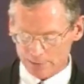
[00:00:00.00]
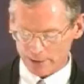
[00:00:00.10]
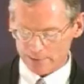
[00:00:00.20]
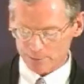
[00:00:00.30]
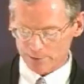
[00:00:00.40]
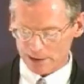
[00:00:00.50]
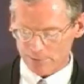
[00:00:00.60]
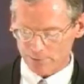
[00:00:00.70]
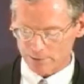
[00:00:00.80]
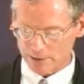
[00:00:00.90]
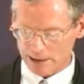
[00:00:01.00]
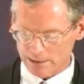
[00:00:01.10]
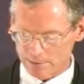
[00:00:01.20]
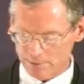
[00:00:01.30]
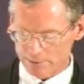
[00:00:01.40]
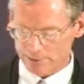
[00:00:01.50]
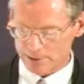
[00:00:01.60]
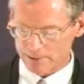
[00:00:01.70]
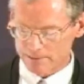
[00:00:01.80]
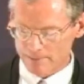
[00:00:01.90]
Transportation and
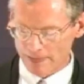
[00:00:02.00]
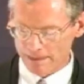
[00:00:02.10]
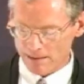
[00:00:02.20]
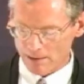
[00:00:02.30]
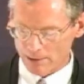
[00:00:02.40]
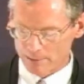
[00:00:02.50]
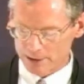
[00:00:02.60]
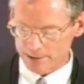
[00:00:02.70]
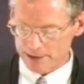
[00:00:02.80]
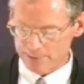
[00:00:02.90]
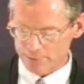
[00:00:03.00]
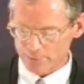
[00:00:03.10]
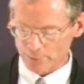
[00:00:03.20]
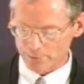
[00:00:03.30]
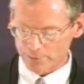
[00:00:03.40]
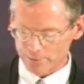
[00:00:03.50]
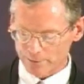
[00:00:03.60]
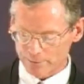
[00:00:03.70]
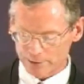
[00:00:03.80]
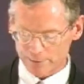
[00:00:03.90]
Interior are among the major sources
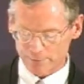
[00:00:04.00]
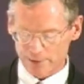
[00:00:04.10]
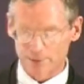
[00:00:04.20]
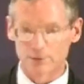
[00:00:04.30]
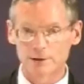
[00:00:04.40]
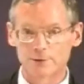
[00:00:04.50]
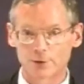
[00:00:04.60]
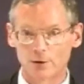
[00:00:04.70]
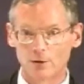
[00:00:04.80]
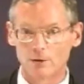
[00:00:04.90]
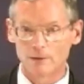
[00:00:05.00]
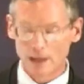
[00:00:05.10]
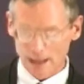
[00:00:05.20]
of such federal control.